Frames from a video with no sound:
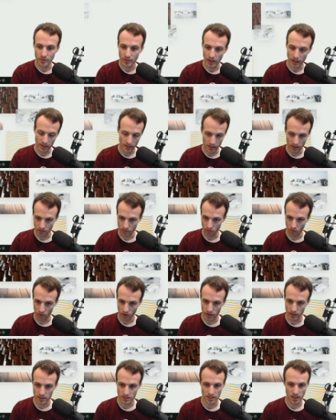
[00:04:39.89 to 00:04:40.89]
and then
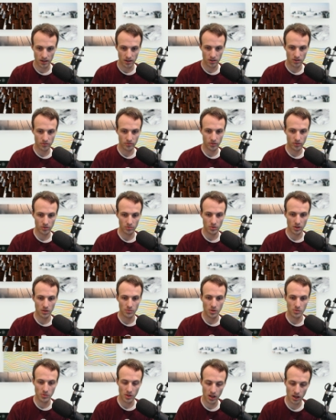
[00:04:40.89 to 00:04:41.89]
void set interval, blah,
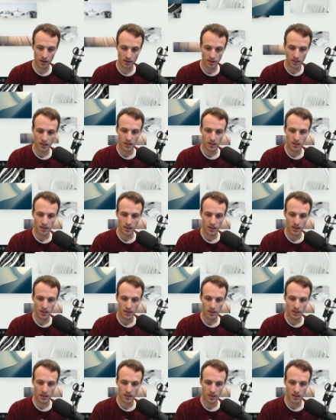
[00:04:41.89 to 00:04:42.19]
blah, blah.